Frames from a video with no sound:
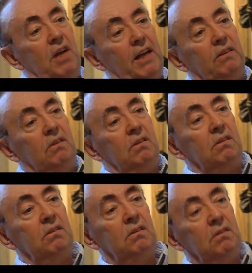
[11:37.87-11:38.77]
analog
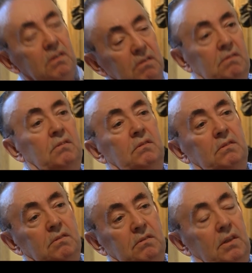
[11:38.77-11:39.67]

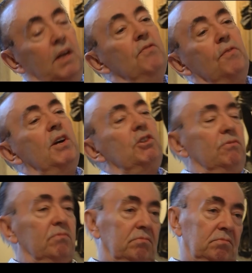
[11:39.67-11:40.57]
information